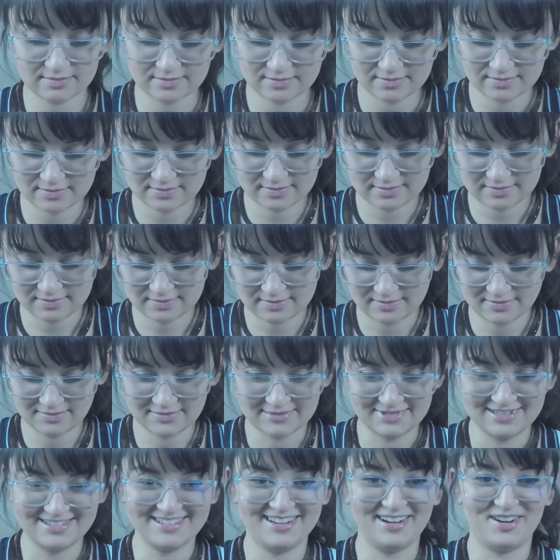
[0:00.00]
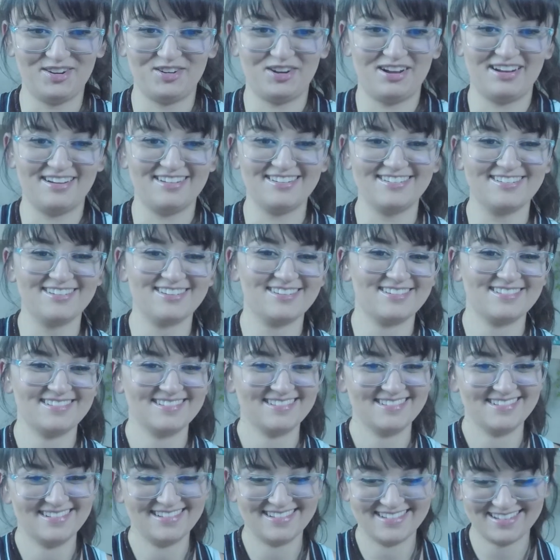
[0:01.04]
Yeah. It's
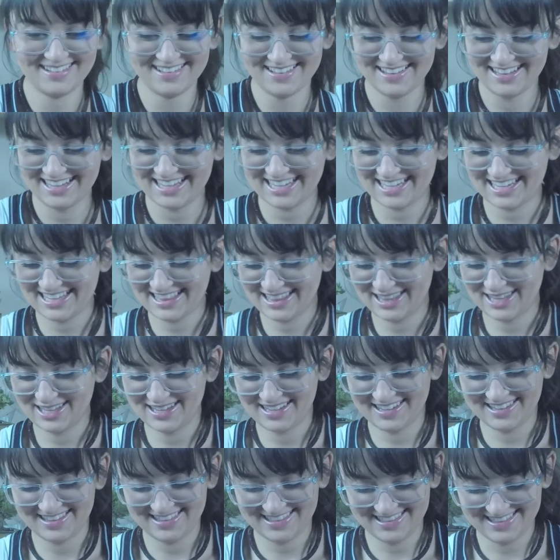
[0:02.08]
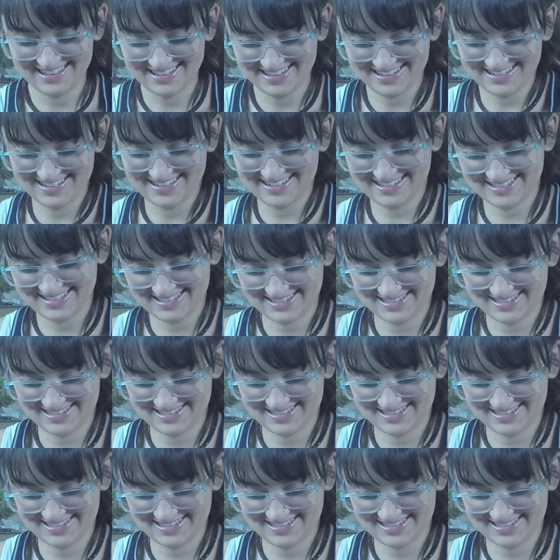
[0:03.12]
all on how you view things.